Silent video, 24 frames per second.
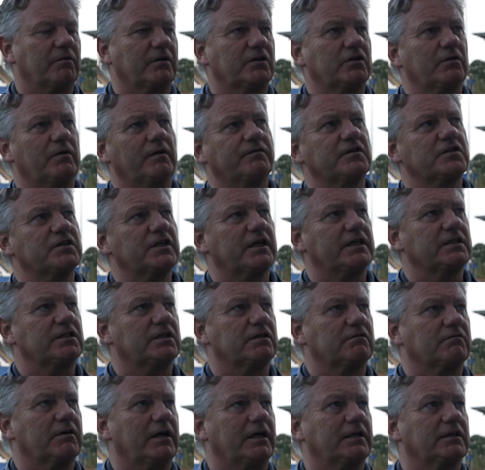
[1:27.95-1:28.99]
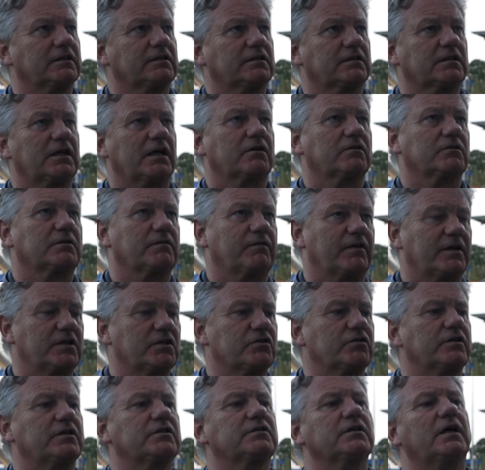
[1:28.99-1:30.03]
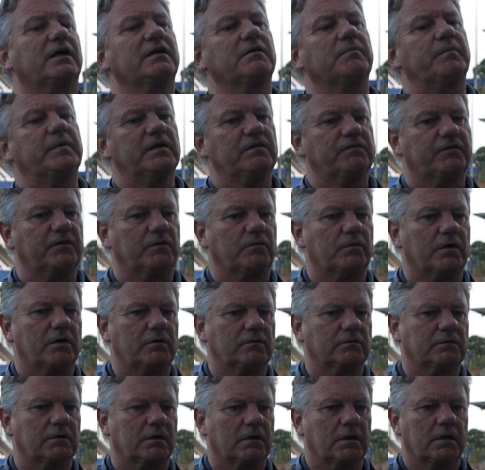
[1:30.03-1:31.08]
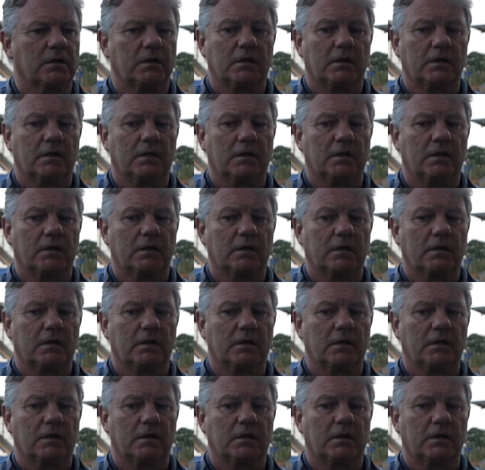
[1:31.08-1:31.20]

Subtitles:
We do have to change it around, as I say, because of injuries. It ain't a perfect world.